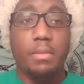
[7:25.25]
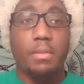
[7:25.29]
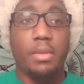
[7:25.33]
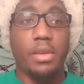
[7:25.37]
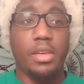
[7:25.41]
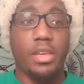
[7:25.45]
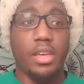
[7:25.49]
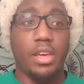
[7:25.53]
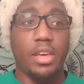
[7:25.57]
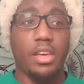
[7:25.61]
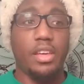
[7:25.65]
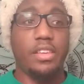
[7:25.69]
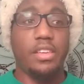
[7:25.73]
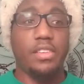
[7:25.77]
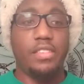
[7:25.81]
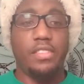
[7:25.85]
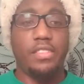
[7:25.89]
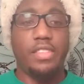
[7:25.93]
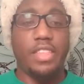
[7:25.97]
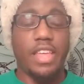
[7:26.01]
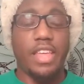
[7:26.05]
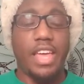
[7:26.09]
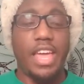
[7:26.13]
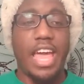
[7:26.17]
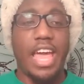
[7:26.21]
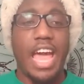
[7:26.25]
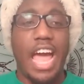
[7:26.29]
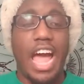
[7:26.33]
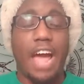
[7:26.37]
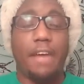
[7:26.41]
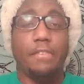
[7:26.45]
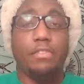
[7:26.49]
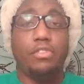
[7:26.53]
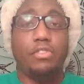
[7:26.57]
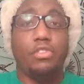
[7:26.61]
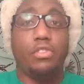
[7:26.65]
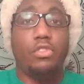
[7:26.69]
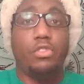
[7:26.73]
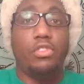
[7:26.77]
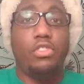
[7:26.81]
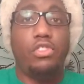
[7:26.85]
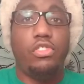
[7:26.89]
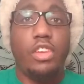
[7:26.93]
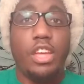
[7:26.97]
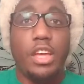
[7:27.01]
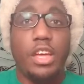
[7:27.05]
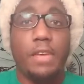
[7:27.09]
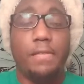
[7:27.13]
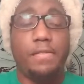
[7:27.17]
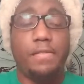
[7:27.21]
Because they have to
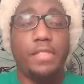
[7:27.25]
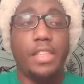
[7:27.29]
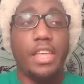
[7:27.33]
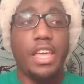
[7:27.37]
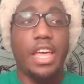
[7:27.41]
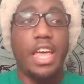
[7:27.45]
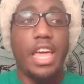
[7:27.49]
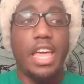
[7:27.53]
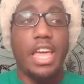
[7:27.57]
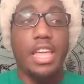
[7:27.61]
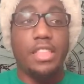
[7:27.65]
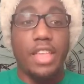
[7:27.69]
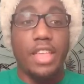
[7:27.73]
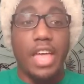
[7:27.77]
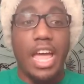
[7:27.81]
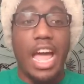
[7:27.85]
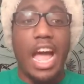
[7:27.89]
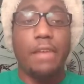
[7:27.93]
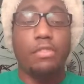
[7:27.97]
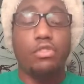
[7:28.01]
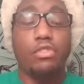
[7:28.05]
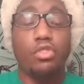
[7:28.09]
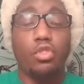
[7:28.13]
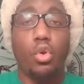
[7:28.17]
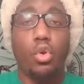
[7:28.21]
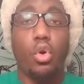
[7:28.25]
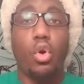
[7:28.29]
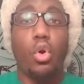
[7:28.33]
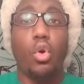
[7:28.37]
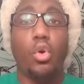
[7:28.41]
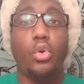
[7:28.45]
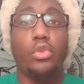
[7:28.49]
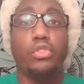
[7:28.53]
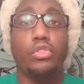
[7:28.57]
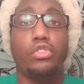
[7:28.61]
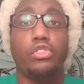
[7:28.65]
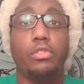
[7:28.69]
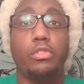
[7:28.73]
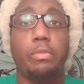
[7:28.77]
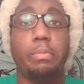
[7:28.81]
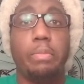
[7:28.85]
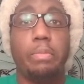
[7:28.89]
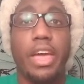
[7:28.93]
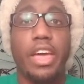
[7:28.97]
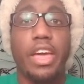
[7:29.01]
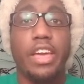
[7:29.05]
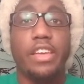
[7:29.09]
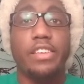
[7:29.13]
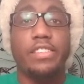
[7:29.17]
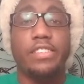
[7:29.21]
shift. They have to hold
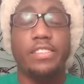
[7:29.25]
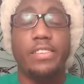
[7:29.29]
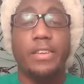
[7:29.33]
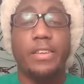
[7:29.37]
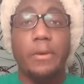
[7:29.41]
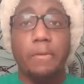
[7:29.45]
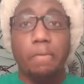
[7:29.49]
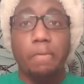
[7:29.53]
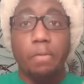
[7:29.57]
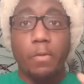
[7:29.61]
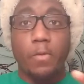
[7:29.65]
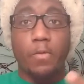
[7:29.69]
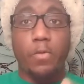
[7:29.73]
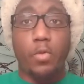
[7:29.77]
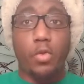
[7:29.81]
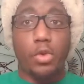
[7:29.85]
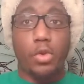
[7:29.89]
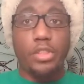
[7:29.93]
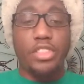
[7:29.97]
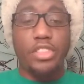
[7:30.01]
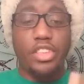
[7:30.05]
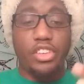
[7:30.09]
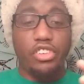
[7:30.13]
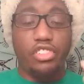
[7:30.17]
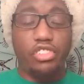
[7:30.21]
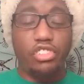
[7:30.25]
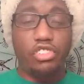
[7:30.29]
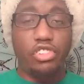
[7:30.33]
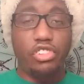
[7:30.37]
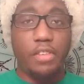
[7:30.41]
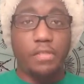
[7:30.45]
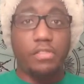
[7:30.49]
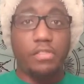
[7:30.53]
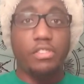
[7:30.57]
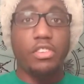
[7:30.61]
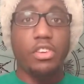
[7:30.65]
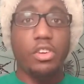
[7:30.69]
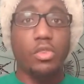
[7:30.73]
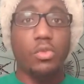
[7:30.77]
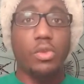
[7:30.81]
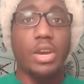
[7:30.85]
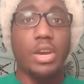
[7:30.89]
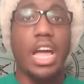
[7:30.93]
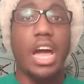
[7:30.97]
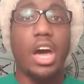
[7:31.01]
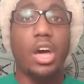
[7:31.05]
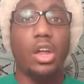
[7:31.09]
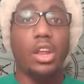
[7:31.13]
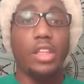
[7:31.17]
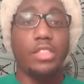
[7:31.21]
space for this shifting
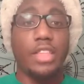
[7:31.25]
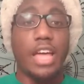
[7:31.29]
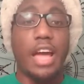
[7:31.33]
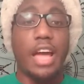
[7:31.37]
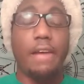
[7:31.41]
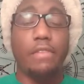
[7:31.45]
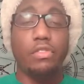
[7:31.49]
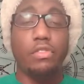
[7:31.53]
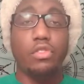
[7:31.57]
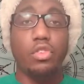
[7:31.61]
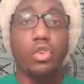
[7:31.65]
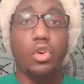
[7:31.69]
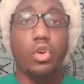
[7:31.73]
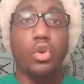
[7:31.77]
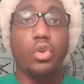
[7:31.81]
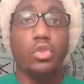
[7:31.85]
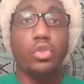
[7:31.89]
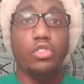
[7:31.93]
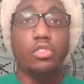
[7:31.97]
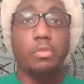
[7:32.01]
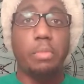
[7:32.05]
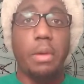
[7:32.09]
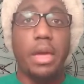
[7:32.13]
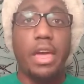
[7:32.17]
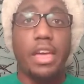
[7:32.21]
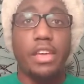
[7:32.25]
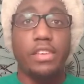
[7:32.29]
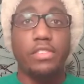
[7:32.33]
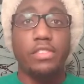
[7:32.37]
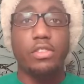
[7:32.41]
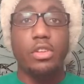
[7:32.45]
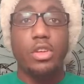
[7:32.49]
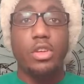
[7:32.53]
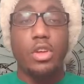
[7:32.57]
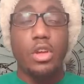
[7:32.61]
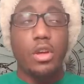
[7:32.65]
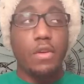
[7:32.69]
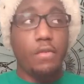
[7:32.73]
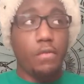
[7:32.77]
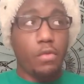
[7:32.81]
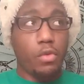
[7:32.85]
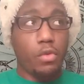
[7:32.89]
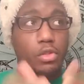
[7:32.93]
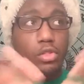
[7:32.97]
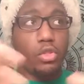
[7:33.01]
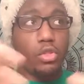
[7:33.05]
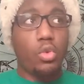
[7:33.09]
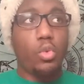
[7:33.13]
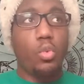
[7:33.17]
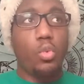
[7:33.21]
reality. They have to hold space
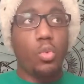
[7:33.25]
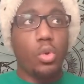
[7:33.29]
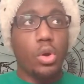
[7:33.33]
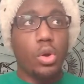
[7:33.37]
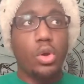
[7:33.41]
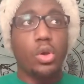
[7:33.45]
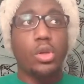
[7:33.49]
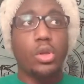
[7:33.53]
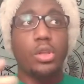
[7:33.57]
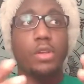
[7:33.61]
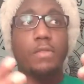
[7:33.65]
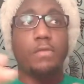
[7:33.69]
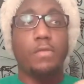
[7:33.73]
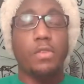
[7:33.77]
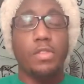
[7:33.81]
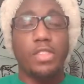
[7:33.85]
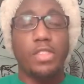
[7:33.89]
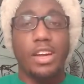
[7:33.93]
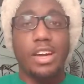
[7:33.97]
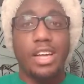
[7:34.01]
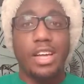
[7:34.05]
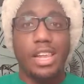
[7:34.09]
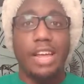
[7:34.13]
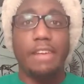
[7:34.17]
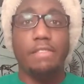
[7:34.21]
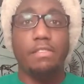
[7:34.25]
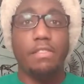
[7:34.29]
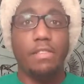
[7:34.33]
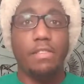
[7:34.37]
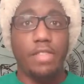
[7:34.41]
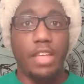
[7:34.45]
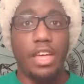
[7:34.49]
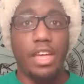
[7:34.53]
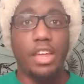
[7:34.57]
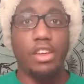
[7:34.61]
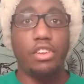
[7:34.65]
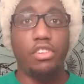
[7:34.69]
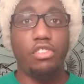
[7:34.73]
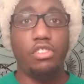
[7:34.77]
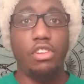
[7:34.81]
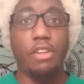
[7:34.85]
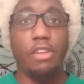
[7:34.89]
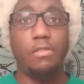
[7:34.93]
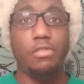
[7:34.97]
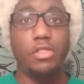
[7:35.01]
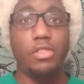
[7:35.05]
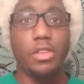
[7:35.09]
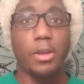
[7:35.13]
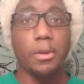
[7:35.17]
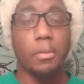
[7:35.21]
for the world and for the collective that is
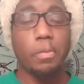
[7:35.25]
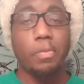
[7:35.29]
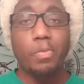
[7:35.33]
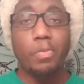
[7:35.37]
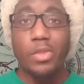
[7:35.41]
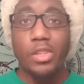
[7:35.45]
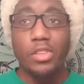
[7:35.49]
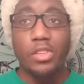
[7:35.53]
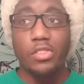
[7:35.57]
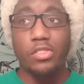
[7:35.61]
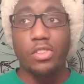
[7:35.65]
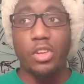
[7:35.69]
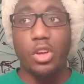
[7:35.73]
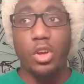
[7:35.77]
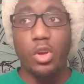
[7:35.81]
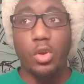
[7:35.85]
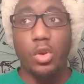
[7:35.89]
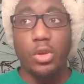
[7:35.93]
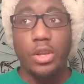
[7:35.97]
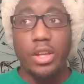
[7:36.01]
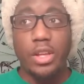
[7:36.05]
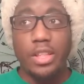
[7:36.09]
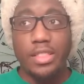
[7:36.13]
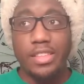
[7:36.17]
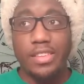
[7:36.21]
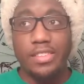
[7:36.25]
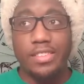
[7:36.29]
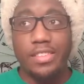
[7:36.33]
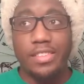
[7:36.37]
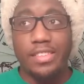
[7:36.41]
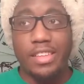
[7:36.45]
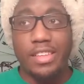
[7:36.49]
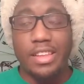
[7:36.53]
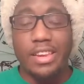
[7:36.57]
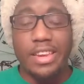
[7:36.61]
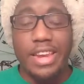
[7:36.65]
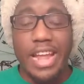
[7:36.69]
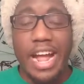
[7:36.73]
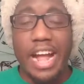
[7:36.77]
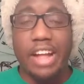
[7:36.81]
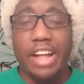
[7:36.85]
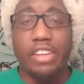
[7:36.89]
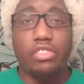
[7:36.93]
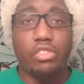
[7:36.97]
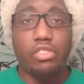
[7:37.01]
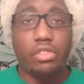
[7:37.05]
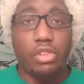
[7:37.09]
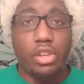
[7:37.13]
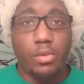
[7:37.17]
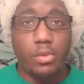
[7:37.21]
shifting. So this is a
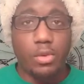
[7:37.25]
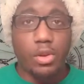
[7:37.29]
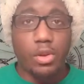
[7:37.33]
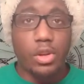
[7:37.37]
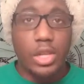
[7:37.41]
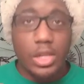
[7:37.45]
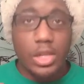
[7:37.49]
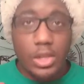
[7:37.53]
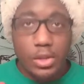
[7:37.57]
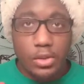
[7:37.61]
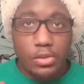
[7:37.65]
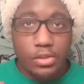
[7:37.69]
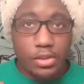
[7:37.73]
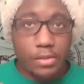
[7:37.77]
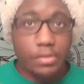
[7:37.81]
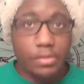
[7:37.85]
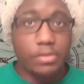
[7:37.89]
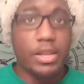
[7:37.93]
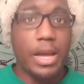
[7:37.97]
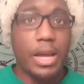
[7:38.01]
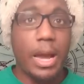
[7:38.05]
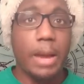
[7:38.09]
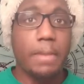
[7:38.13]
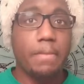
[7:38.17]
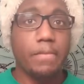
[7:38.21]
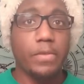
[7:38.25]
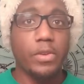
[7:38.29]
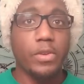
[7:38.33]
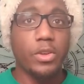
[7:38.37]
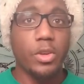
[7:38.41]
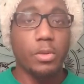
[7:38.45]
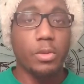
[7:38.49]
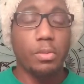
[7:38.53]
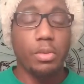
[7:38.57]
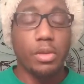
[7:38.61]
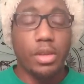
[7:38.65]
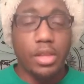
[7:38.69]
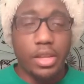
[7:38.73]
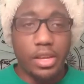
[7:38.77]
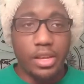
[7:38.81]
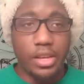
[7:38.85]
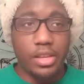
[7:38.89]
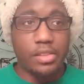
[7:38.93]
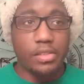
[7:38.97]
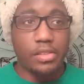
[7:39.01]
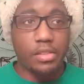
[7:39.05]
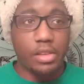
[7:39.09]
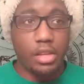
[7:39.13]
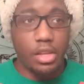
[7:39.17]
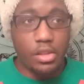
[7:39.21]
naturally reclusive time for you
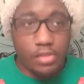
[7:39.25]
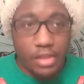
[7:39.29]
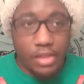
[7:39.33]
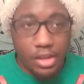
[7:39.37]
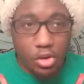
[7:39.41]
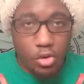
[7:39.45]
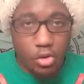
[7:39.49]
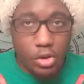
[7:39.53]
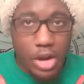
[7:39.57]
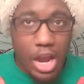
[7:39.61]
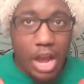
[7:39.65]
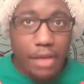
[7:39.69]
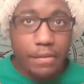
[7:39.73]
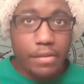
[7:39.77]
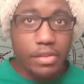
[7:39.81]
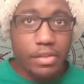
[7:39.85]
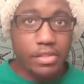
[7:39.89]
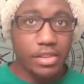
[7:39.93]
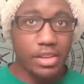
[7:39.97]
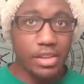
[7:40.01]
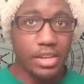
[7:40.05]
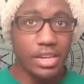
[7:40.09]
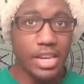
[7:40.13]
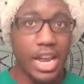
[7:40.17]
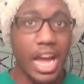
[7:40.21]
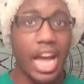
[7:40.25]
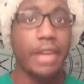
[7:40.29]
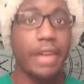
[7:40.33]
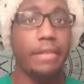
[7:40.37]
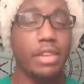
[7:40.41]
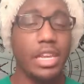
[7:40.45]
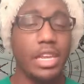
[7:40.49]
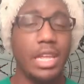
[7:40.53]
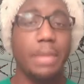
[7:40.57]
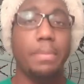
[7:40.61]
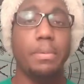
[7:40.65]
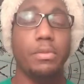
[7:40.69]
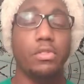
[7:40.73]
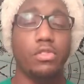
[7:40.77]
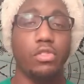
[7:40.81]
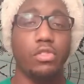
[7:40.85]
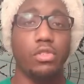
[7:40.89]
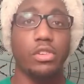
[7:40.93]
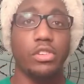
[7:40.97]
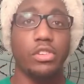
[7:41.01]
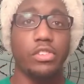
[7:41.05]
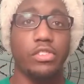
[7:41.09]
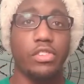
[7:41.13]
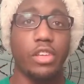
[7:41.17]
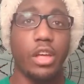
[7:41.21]
because it's like you're having to dive deep
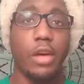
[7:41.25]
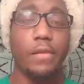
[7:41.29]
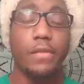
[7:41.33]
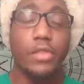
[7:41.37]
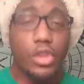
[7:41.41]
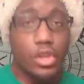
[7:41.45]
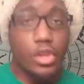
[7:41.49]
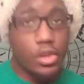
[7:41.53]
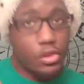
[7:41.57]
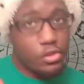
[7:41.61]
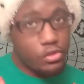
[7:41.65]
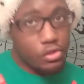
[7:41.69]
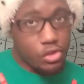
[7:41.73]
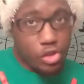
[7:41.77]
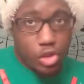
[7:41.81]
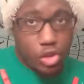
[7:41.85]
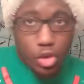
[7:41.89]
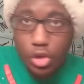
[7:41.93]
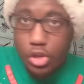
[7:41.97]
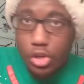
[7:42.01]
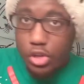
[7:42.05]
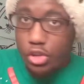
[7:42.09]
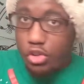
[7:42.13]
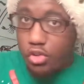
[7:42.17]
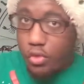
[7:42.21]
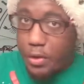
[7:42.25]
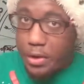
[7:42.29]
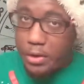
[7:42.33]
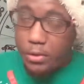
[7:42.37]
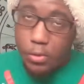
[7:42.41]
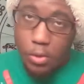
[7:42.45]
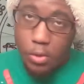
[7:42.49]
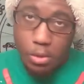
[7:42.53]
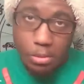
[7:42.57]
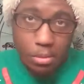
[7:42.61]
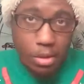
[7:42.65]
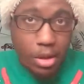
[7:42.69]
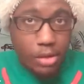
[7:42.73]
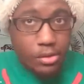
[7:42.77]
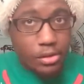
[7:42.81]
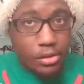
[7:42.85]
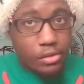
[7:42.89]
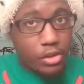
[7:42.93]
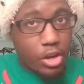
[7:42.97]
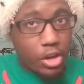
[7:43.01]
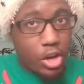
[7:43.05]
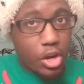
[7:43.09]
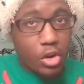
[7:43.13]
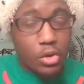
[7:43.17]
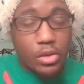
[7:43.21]
into yourself so you can transform all
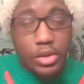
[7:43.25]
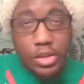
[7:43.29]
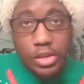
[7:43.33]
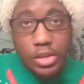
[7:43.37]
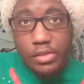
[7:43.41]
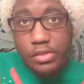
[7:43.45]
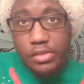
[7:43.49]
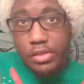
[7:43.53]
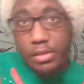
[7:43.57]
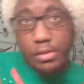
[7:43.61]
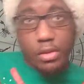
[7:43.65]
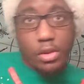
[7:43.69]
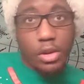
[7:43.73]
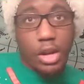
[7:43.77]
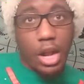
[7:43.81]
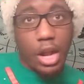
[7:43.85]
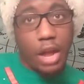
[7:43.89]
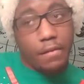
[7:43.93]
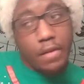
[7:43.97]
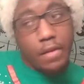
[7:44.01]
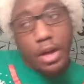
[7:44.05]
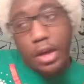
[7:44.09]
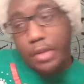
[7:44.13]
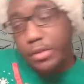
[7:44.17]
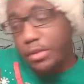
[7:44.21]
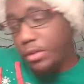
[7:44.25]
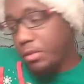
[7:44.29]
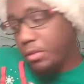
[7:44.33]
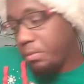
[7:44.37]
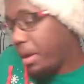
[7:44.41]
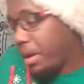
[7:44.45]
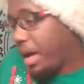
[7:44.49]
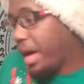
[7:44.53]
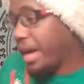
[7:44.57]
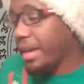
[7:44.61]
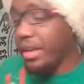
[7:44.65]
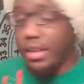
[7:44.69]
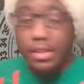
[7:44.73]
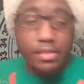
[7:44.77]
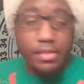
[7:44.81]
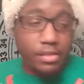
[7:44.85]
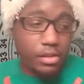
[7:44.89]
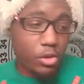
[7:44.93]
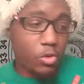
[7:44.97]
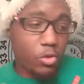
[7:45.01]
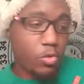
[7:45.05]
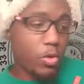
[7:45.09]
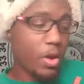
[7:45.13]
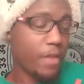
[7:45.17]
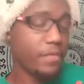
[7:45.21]
these areas in your life, all these
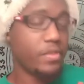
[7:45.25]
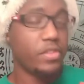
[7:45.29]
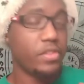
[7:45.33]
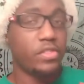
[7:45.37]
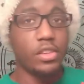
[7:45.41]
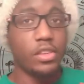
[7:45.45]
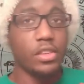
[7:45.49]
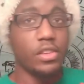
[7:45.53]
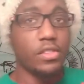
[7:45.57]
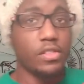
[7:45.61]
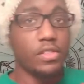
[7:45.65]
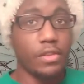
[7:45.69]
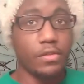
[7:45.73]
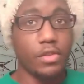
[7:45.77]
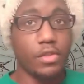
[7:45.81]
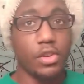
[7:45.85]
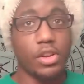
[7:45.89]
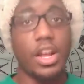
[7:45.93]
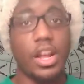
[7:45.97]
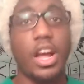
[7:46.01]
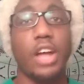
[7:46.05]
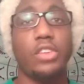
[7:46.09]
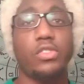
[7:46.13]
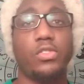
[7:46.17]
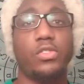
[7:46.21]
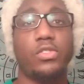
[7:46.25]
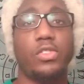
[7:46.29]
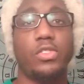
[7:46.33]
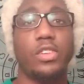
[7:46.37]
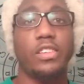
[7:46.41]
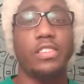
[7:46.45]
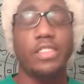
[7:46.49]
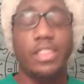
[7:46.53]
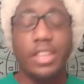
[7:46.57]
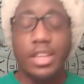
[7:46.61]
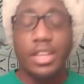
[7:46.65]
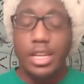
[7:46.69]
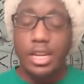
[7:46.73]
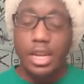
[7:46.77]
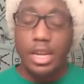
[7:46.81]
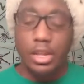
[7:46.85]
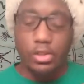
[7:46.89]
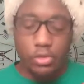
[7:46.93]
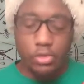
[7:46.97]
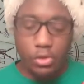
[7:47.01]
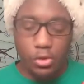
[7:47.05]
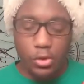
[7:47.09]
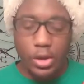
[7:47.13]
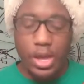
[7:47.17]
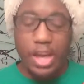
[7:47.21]
pockets and crevices of your consciousness
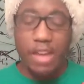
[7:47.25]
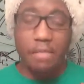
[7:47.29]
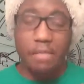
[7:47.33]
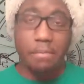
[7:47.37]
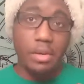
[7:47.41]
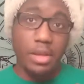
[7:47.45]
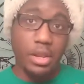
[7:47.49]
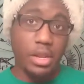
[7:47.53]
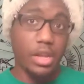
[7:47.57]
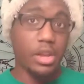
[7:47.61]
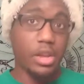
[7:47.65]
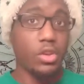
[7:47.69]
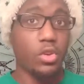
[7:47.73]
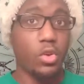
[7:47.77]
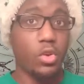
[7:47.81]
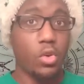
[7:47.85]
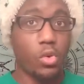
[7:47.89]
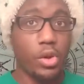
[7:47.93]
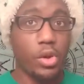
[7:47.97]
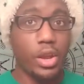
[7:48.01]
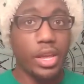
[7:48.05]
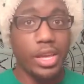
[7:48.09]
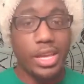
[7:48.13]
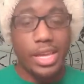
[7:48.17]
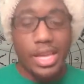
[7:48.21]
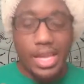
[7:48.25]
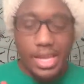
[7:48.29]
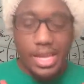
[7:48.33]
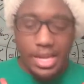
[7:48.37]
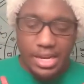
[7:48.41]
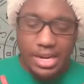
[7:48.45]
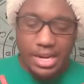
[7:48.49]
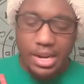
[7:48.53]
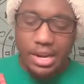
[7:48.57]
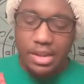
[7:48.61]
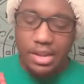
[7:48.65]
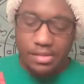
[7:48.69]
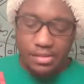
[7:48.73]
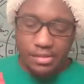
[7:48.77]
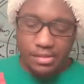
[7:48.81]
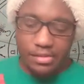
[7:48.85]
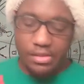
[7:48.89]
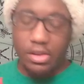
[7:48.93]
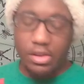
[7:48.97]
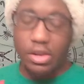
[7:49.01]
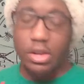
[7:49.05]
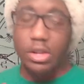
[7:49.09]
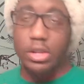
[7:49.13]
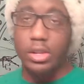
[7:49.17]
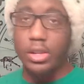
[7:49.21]
that you have been ignoring and not
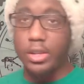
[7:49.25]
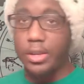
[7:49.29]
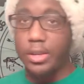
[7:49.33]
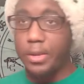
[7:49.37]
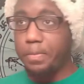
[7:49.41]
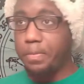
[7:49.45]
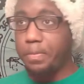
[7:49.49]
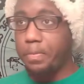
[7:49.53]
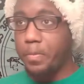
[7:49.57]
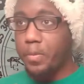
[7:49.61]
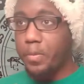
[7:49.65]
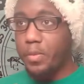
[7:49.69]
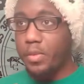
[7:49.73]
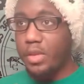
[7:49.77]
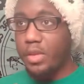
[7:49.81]
necessarily.